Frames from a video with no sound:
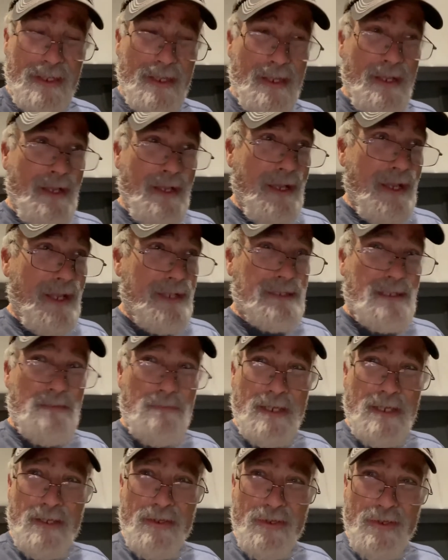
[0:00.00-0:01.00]
And it's going
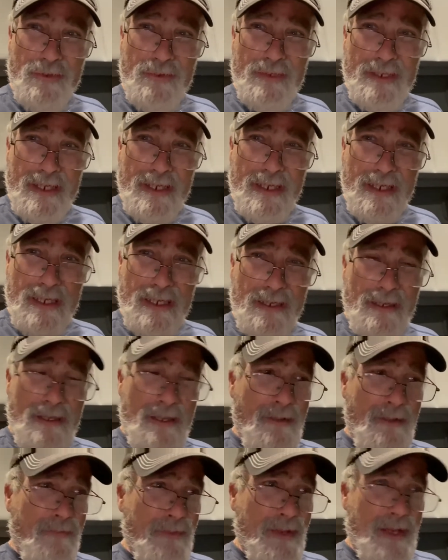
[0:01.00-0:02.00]
to be a new day,
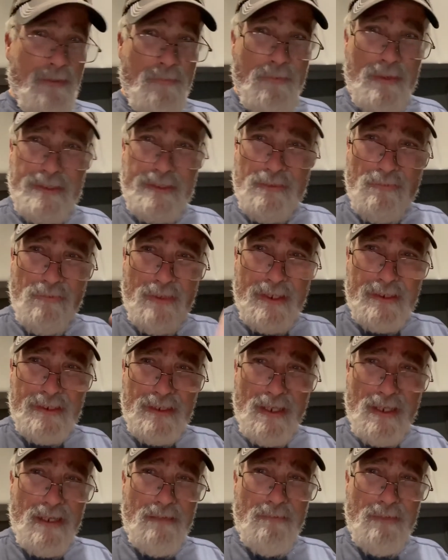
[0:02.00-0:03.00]
and what you want to
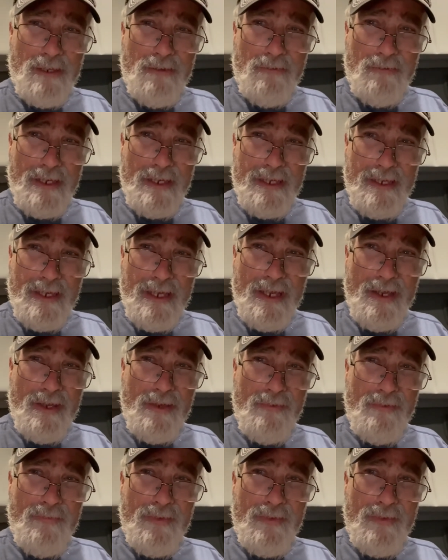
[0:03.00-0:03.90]
talk about right now,